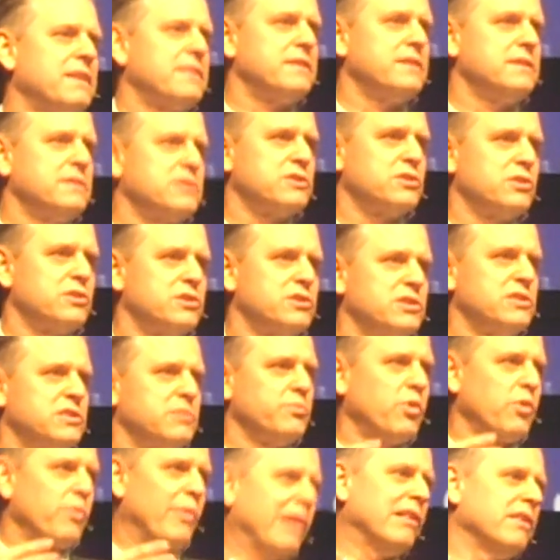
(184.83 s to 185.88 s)
make these searches,
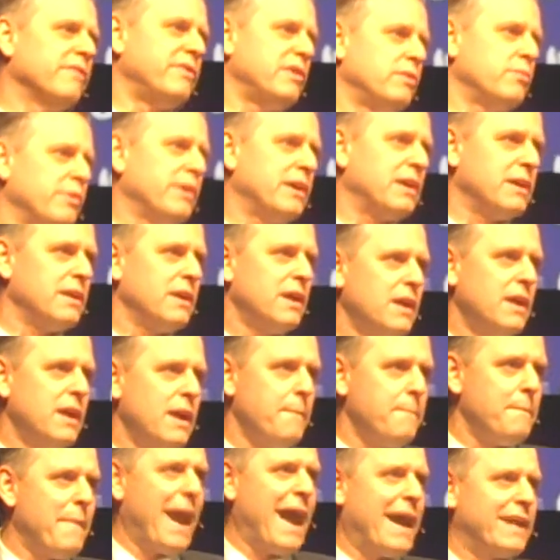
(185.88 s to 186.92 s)
the more relevant we can
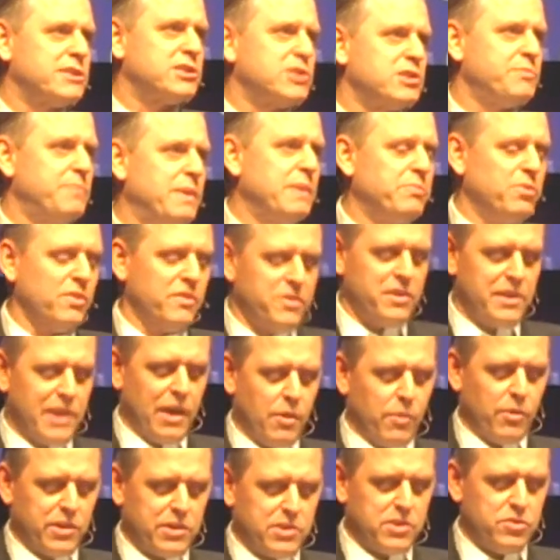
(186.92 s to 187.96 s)
match people with the
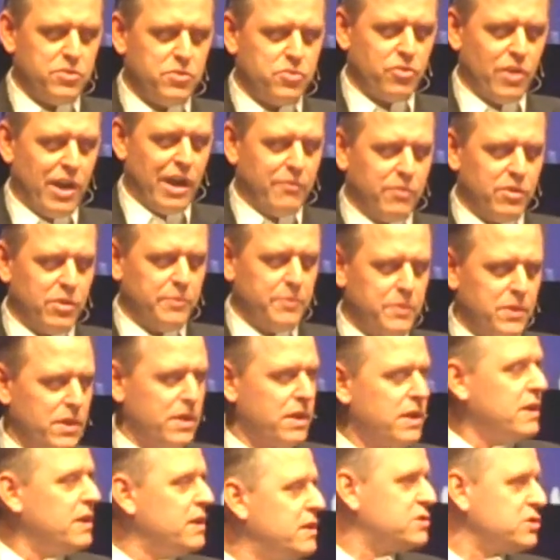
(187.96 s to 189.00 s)
network to do travel,
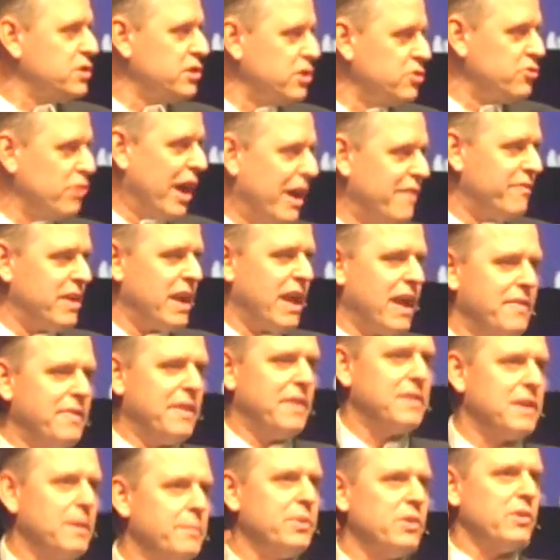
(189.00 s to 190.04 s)
it's going to drive it, and
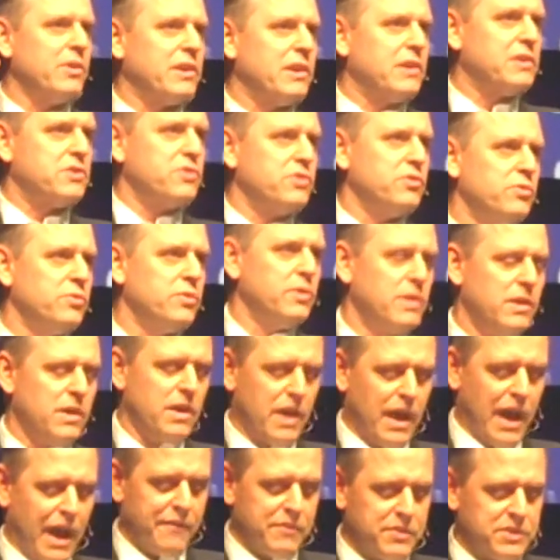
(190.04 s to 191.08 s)
then the ability to
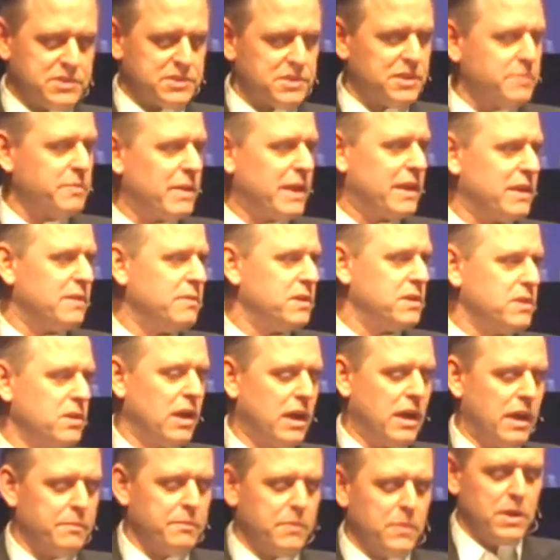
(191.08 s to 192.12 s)
obviously make it
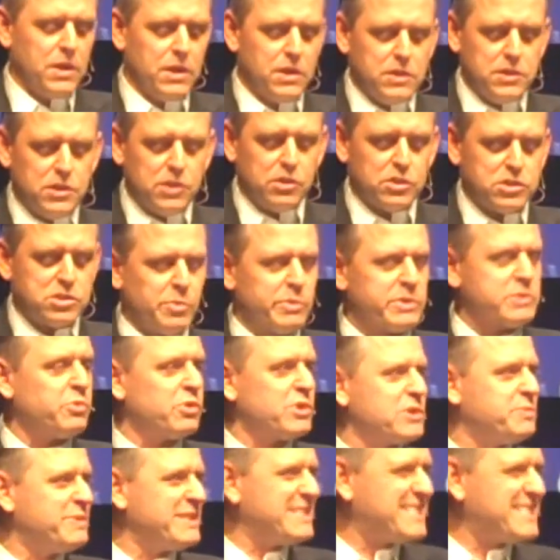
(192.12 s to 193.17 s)
so much more